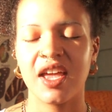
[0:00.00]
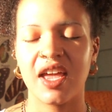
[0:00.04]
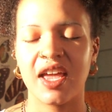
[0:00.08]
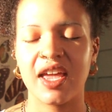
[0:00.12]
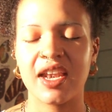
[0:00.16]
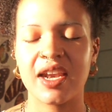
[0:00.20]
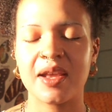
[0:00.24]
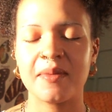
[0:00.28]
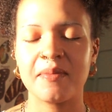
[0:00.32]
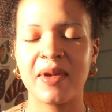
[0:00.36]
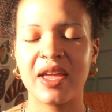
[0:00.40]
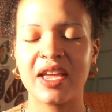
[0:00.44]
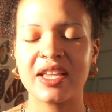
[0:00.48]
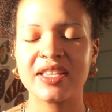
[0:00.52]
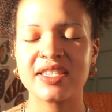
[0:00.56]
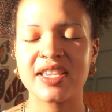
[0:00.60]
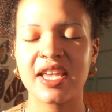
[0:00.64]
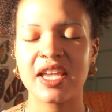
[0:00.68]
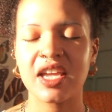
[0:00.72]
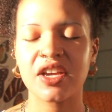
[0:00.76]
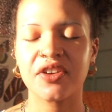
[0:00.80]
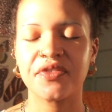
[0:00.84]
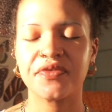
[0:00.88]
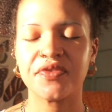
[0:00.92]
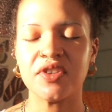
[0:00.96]
And it may
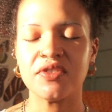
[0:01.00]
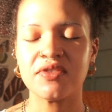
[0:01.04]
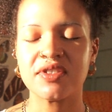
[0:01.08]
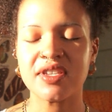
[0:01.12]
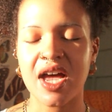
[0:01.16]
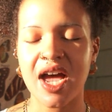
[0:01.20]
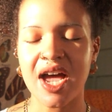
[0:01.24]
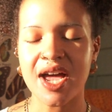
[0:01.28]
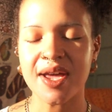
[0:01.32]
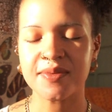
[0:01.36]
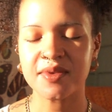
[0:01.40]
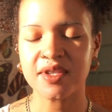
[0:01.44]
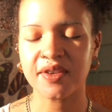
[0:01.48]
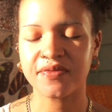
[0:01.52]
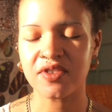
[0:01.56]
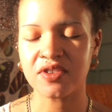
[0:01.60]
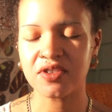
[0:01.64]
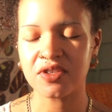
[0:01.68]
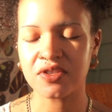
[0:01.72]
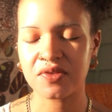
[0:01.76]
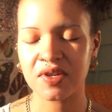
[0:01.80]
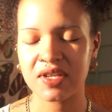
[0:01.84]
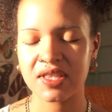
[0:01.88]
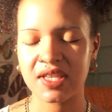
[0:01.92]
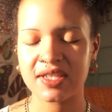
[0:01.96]
take a few times of you
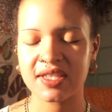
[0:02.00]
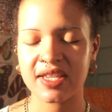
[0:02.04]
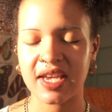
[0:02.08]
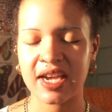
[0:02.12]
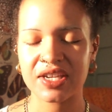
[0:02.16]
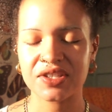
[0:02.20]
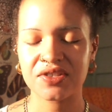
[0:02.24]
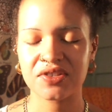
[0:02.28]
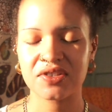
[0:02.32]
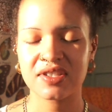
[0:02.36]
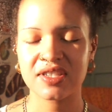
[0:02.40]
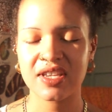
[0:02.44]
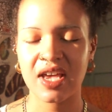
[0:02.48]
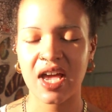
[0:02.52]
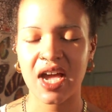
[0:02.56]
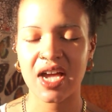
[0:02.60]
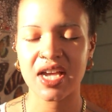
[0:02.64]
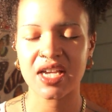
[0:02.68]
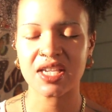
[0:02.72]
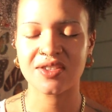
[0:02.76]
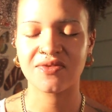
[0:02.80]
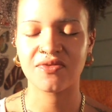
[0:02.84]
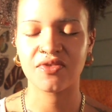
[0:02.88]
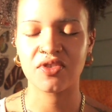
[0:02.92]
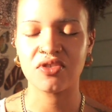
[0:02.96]
doing this
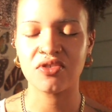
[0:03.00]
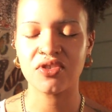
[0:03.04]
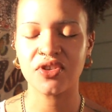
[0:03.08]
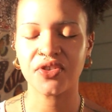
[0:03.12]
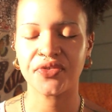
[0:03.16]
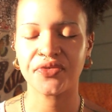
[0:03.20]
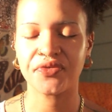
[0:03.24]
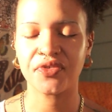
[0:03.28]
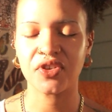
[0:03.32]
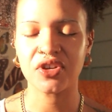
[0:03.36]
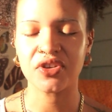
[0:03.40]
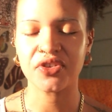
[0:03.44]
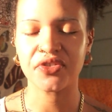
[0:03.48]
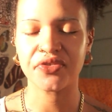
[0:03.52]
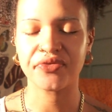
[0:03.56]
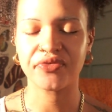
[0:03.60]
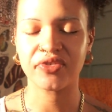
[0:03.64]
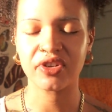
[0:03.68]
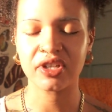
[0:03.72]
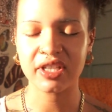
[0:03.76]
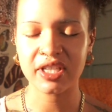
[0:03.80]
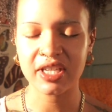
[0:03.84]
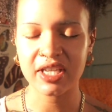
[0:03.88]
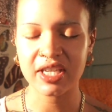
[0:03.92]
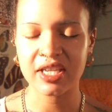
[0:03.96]
exercise for you to feel
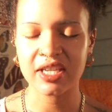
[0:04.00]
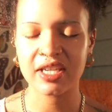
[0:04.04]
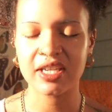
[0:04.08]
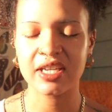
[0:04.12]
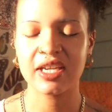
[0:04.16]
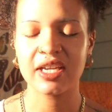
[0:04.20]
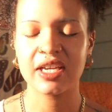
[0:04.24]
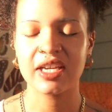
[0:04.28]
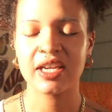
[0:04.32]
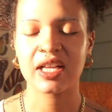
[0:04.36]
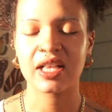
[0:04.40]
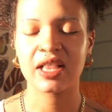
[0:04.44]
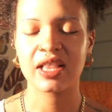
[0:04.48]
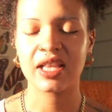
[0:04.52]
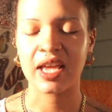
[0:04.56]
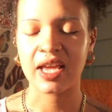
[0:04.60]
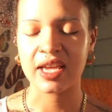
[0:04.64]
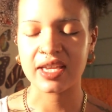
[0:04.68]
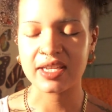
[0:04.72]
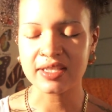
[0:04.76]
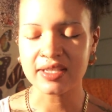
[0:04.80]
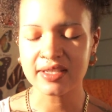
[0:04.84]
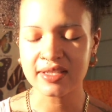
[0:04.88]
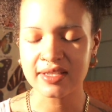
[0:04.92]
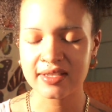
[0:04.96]
fully
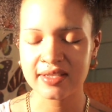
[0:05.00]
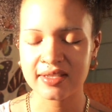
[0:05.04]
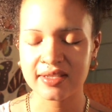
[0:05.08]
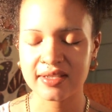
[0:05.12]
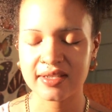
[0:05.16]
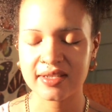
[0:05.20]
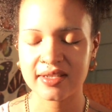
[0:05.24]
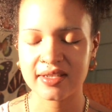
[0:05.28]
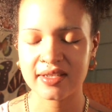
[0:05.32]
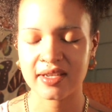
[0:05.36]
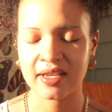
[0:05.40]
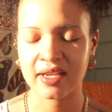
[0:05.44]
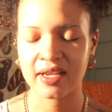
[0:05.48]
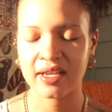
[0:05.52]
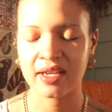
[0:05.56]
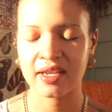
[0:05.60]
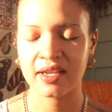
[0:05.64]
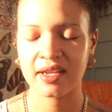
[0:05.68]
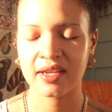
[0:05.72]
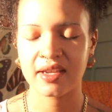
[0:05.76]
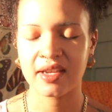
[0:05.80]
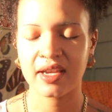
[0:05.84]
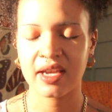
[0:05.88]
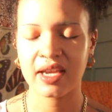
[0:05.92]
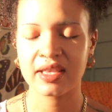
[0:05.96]
cleansed
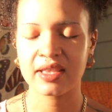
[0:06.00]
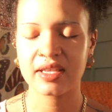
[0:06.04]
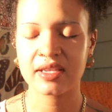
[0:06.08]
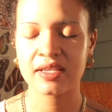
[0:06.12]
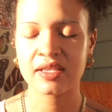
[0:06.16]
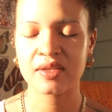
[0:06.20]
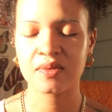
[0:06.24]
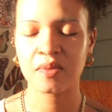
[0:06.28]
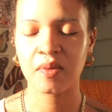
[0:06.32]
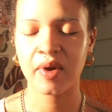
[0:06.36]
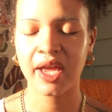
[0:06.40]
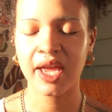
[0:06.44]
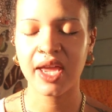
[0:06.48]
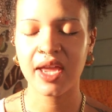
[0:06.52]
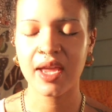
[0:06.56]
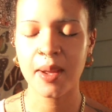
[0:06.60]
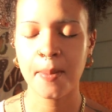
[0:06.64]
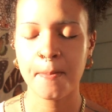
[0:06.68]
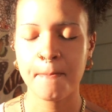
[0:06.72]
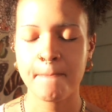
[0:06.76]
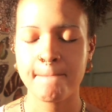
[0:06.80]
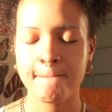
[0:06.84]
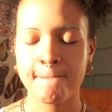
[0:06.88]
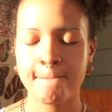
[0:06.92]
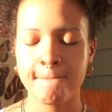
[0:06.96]
in this way.
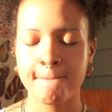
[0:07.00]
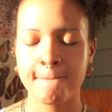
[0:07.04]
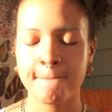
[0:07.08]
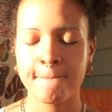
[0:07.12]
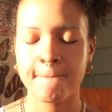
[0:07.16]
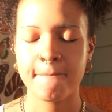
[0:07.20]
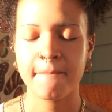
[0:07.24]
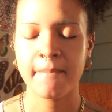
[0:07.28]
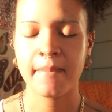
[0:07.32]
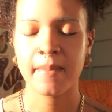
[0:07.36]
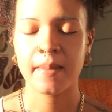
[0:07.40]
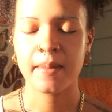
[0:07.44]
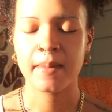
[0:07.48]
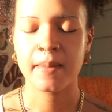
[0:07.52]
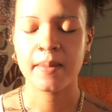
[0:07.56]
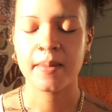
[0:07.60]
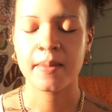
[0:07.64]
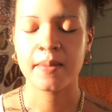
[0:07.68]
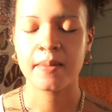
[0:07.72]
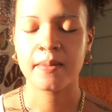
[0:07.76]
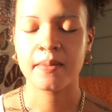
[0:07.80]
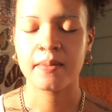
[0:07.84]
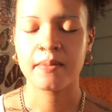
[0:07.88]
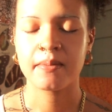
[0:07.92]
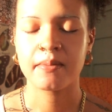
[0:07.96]

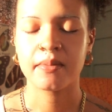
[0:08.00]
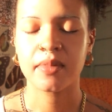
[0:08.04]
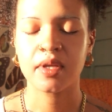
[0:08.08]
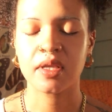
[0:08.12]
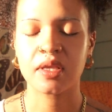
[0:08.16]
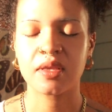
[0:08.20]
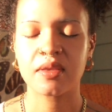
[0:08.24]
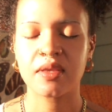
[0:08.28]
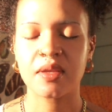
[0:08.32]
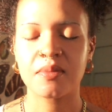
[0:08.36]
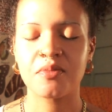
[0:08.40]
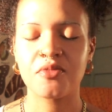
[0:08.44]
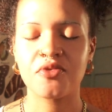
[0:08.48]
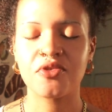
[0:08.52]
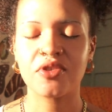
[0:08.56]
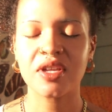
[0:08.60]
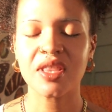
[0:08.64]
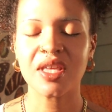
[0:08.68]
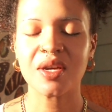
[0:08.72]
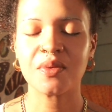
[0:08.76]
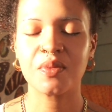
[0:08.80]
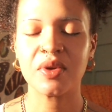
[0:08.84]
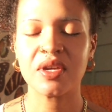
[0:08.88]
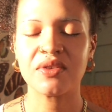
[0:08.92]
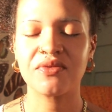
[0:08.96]
But the more
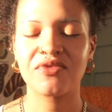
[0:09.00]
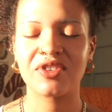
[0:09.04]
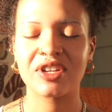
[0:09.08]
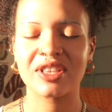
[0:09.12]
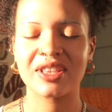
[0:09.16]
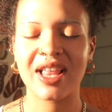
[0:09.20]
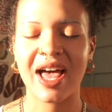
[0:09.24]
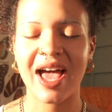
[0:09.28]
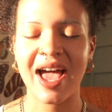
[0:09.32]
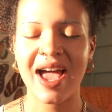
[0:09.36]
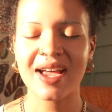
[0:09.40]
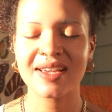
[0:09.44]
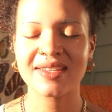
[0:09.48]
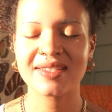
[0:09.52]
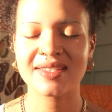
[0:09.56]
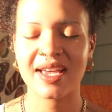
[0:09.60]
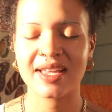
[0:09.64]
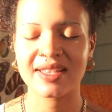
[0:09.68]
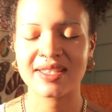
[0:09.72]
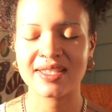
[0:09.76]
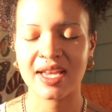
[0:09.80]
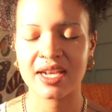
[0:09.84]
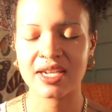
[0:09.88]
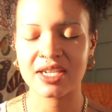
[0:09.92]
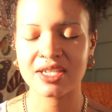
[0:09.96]
that we relax
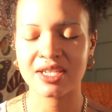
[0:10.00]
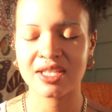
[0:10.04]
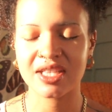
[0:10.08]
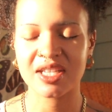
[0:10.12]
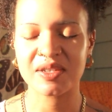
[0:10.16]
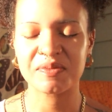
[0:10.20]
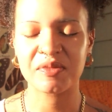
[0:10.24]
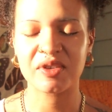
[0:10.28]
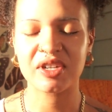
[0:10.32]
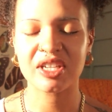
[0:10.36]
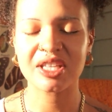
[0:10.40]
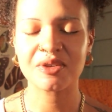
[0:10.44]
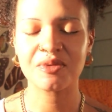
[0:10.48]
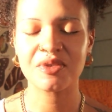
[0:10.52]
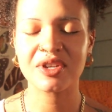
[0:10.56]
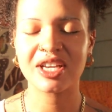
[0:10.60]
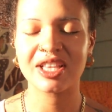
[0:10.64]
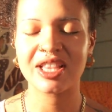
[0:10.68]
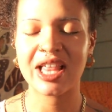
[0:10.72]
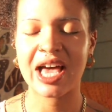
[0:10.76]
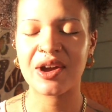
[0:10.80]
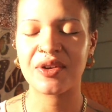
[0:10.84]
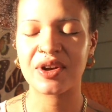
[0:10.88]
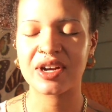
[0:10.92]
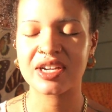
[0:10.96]
that tension, the more that we
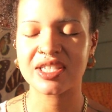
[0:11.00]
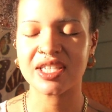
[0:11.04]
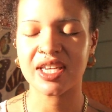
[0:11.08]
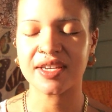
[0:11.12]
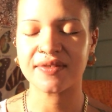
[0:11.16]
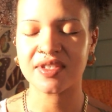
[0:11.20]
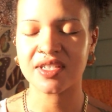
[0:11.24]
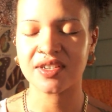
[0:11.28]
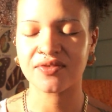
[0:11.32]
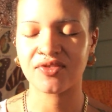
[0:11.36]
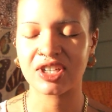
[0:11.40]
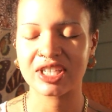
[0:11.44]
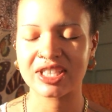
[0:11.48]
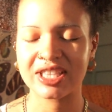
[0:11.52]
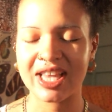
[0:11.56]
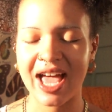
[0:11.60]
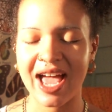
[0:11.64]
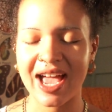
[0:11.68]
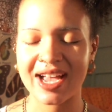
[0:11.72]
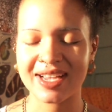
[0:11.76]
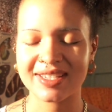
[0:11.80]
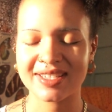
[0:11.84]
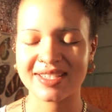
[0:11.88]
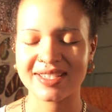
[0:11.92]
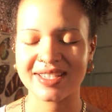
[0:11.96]
allow ourselves to
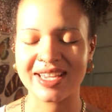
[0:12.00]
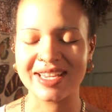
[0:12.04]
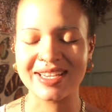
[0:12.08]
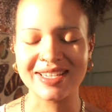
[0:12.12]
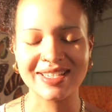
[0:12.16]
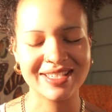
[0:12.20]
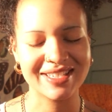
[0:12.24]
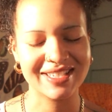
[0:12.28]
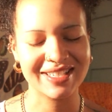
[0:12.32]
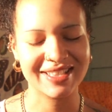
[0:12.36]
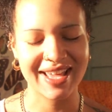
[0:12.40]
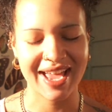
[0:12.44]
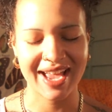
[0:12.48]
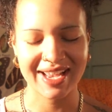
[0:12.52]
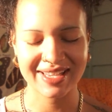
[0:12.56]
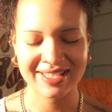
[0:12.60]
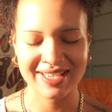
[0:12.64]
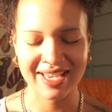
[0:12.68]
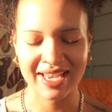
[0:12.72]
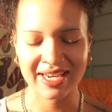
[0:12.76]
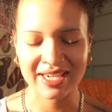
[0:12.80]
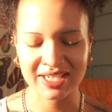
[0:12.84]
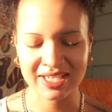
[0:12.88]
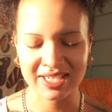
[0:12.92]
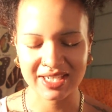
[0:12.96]
relax into that
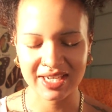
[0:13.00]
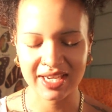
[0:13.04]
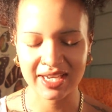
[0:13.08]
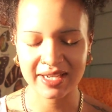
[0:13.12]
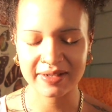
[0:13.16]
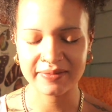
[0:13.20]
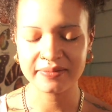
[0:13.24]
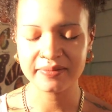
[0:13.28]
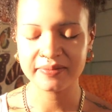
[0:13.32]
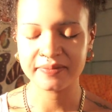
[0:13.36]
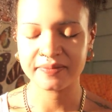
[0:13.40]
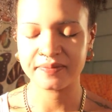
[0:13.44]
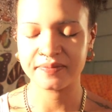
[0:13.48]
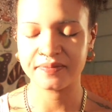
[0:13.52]
tension,